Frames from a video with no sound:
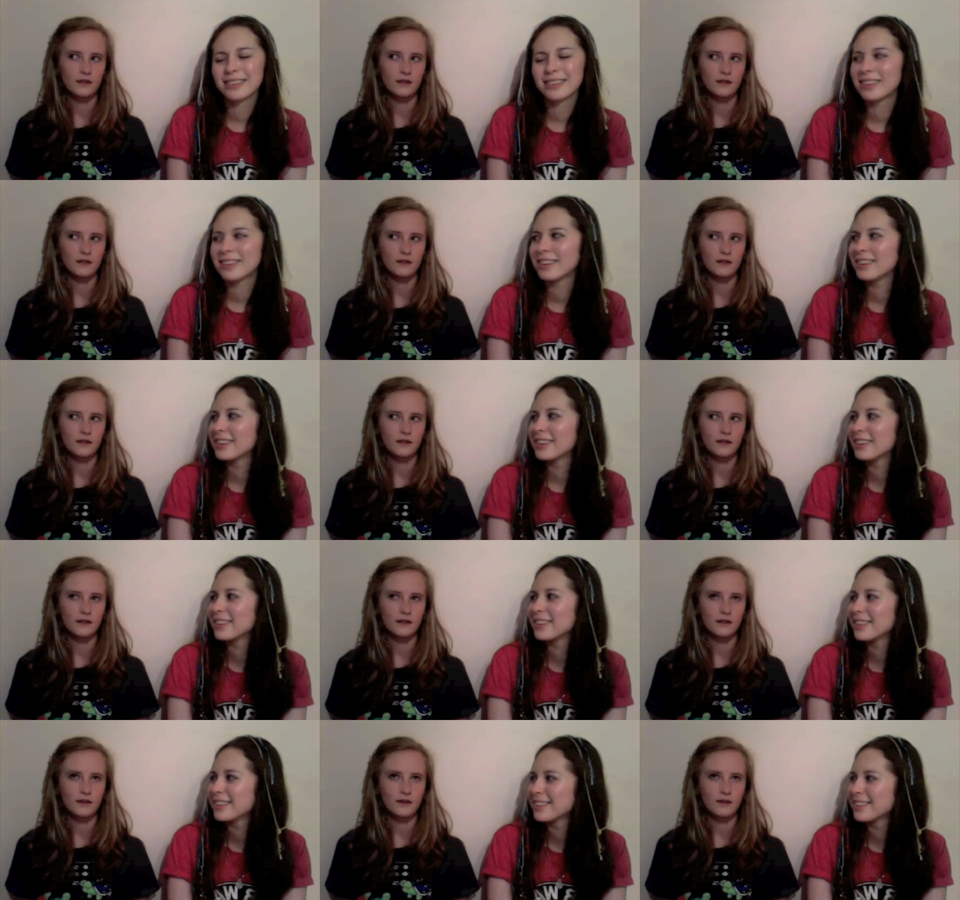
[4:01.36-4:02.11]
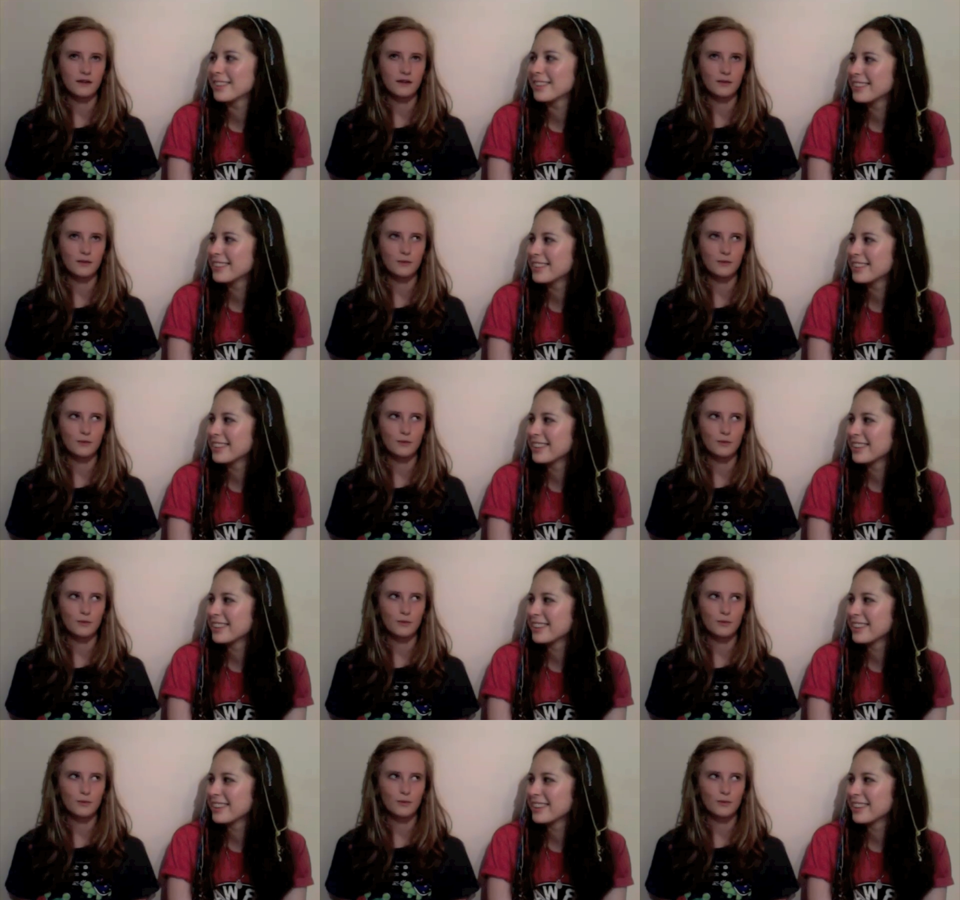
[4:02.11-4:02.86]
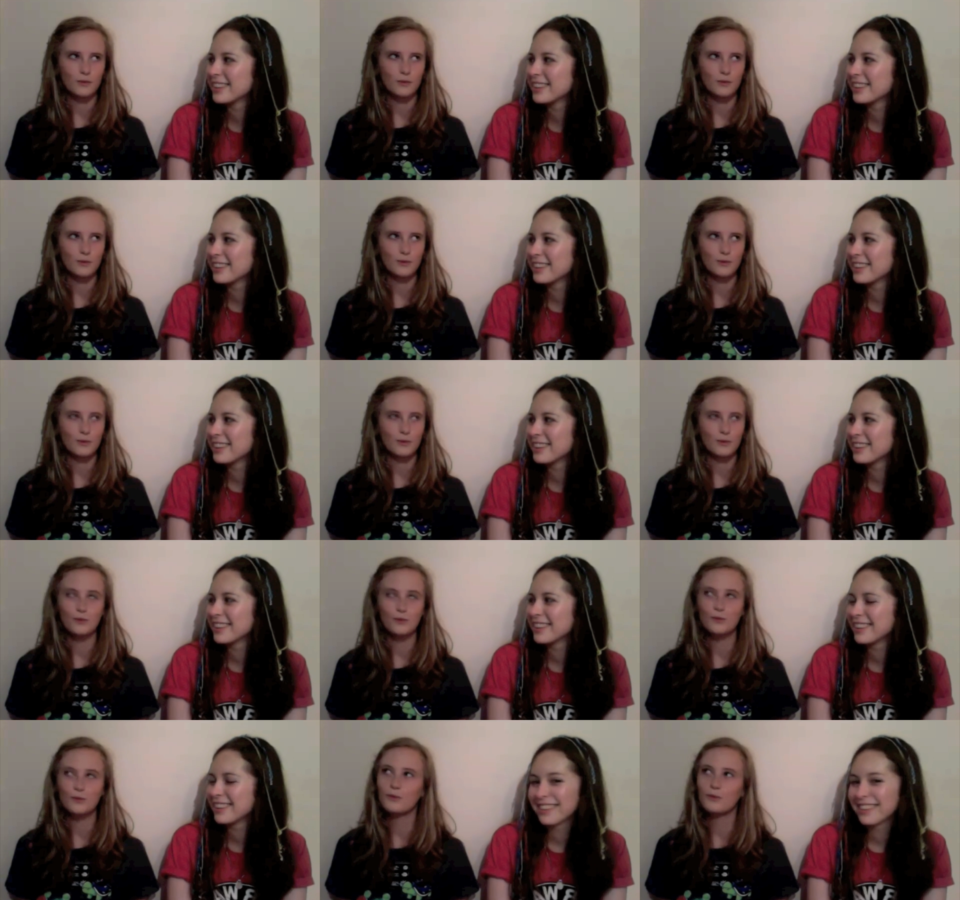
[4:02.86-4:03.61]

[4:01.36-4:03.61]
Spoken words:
(no one is talking)